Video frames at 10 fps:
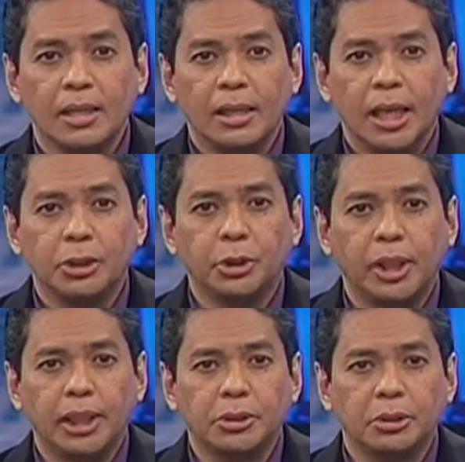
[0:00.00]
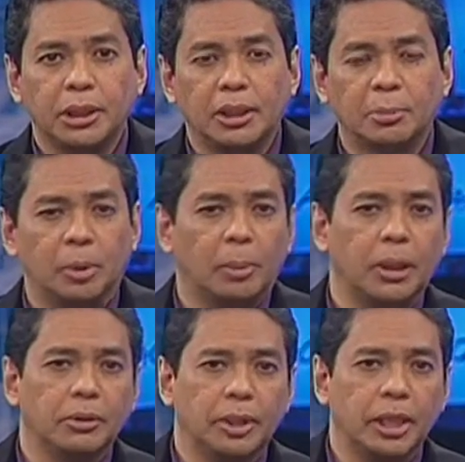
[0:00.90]
And joining us to tell us more
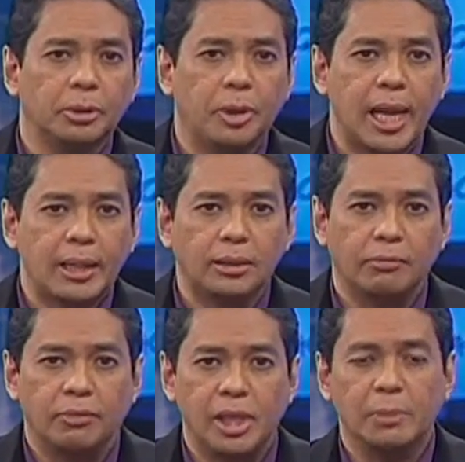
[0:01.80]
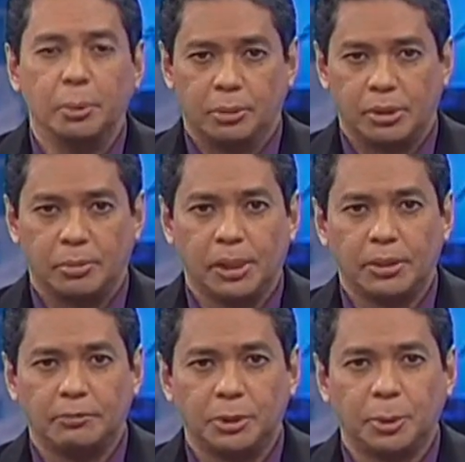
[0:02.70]
about their interactive ebooks as well
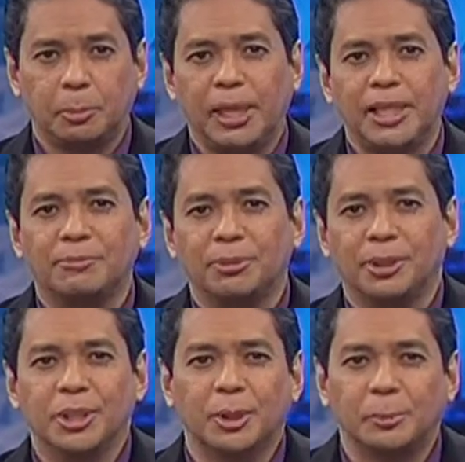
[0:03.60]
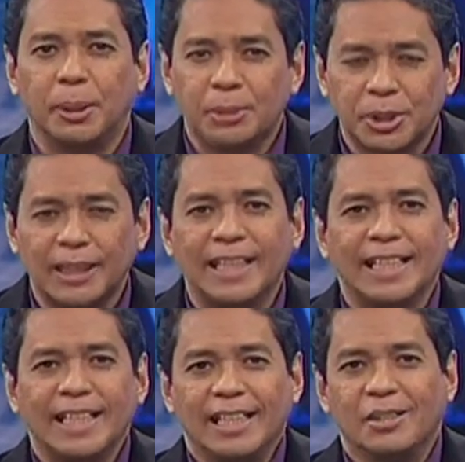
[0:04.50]
as future plans for digital publishing
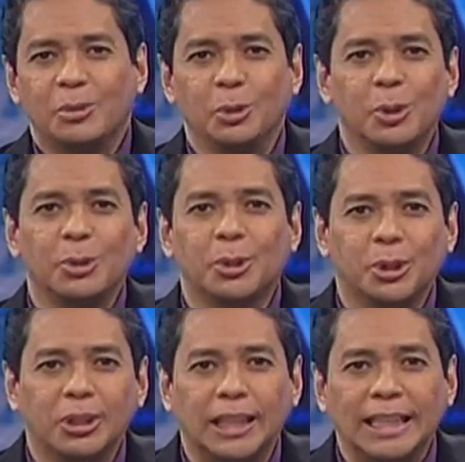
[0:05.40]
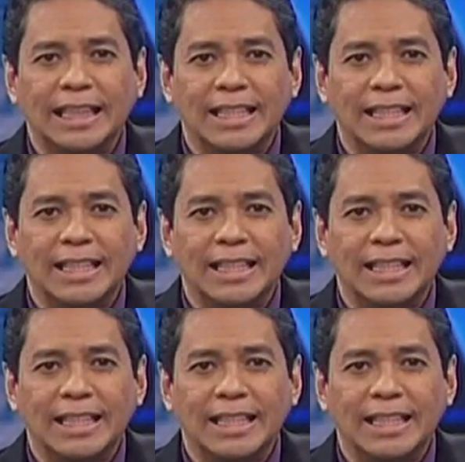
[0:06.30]
is Julius Corotan.